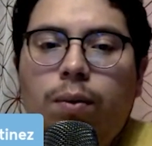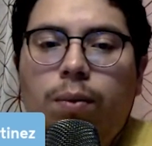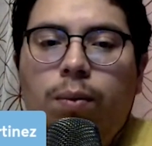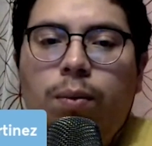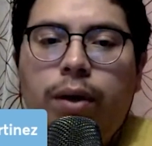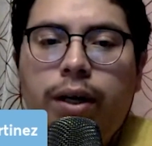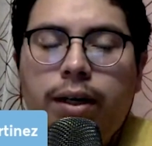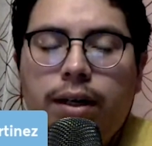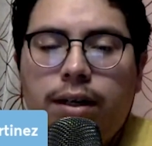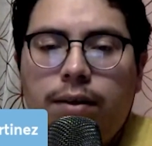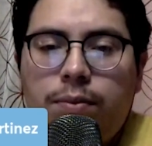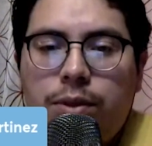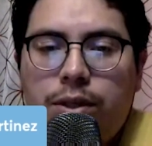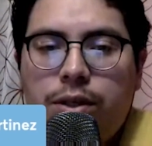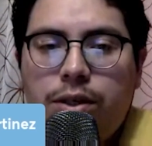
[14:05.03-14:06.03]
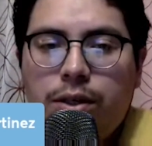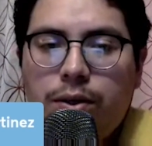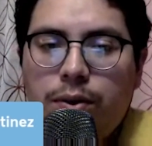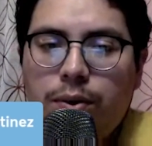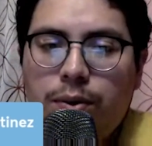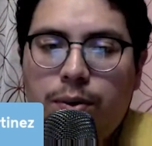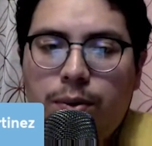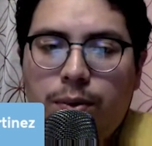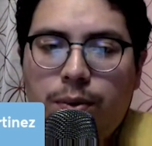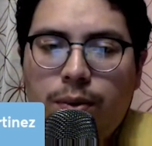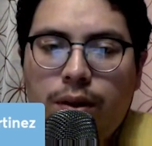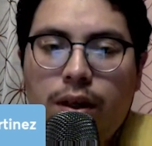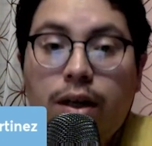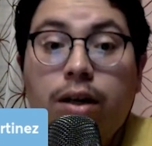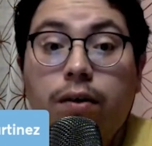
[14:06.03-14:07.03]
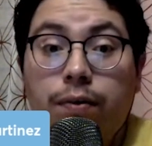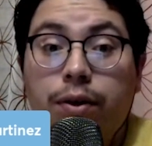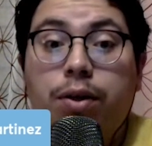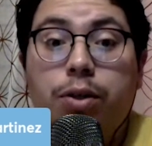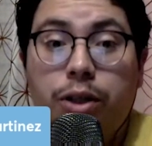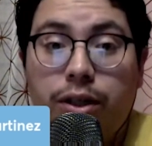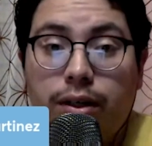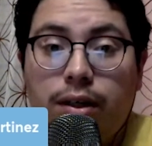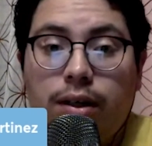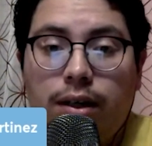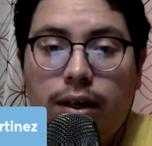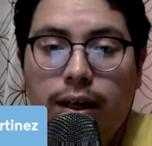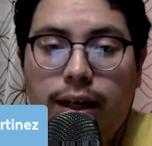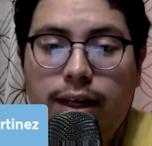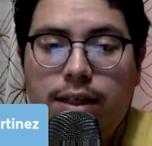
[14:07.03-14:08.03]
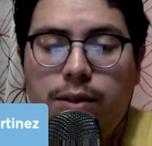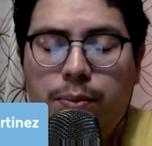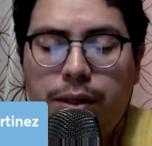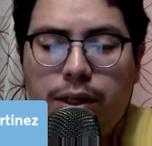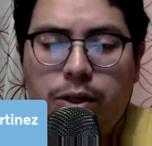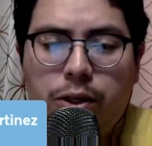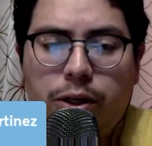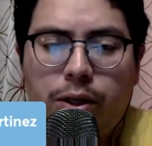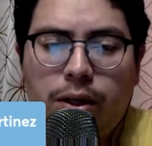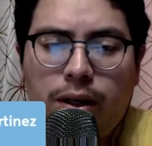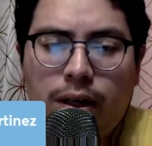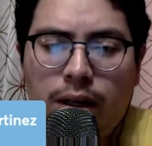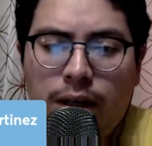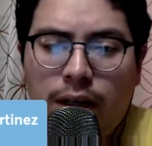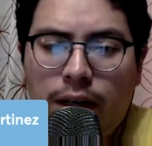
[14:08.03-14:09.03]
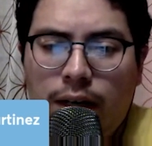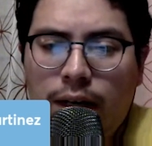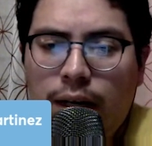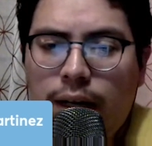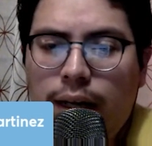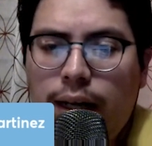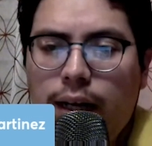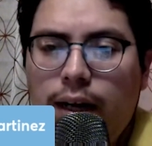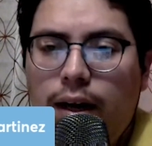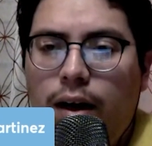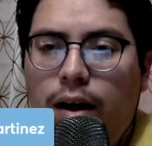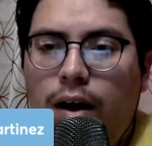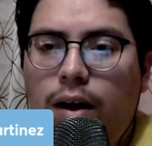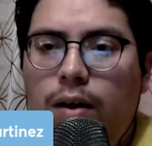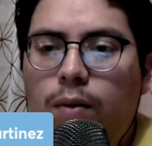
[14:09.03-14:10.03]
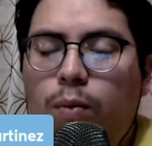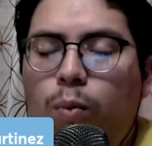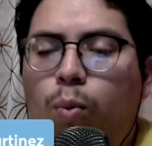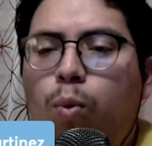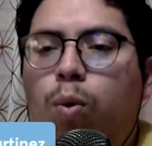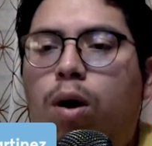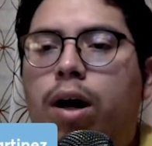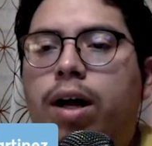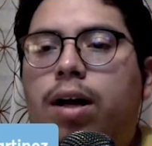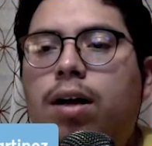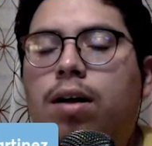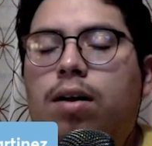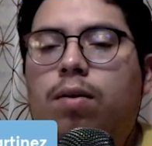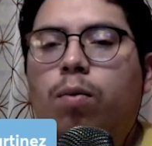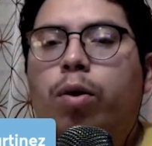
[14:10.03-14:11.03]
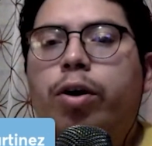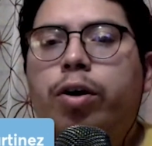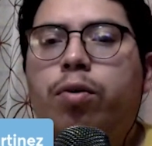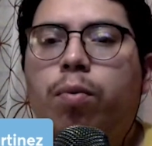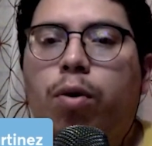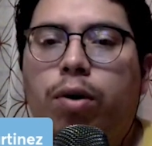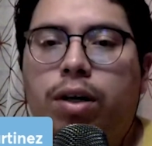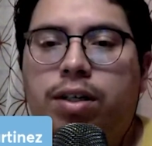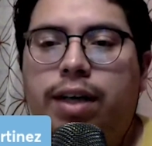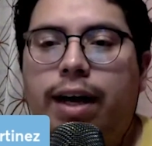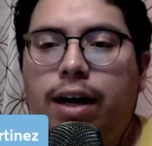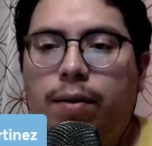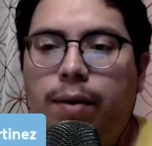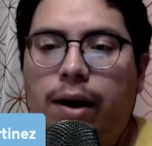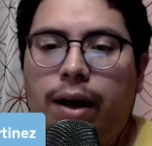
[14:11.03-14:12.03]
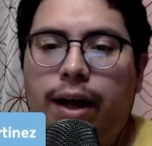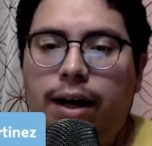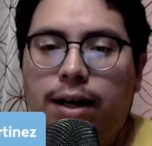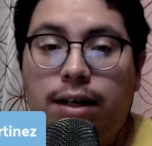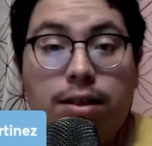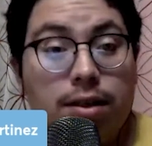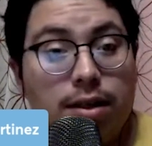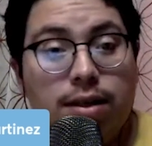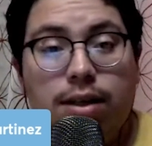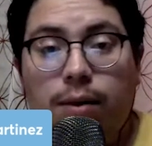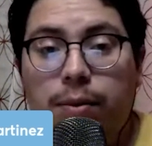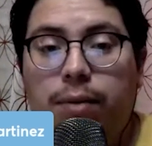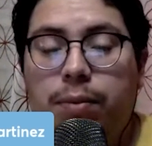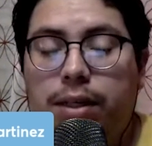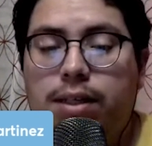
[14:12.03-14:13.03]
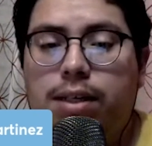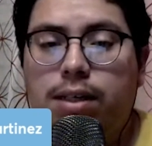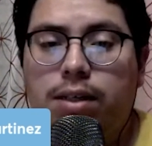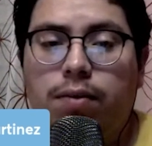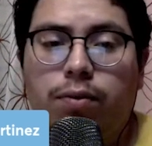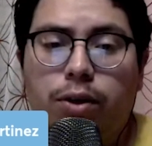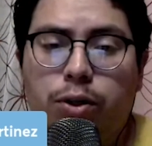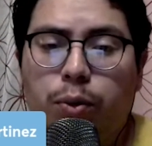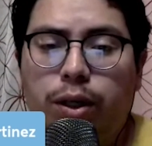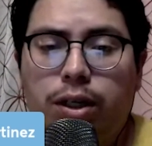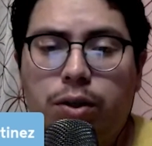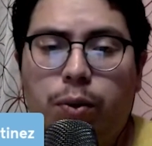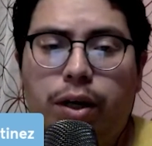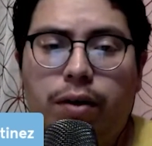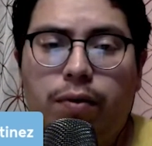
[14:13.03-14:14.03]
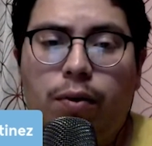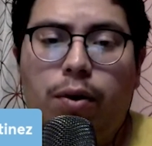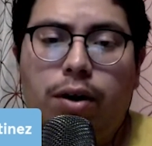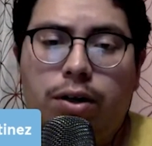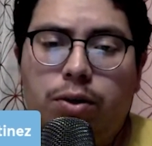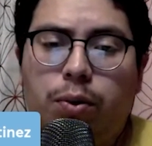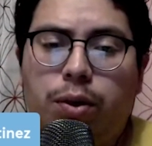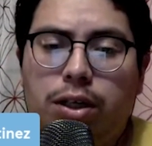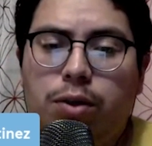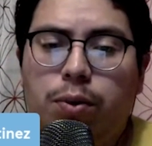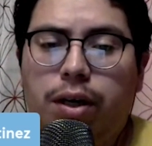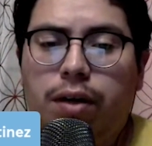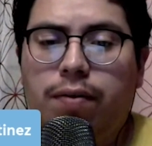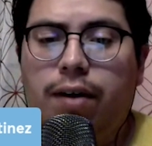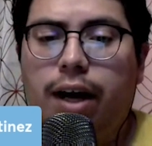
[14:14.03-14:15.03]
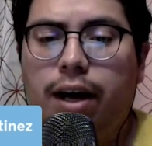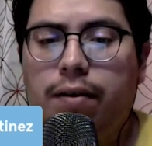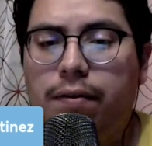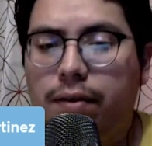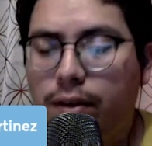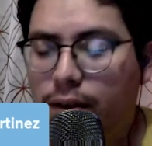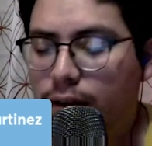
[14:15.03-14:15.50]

When it comes to your future as a pitcher, what are you more excited about heading into this upcoming season for 2024 and 2025?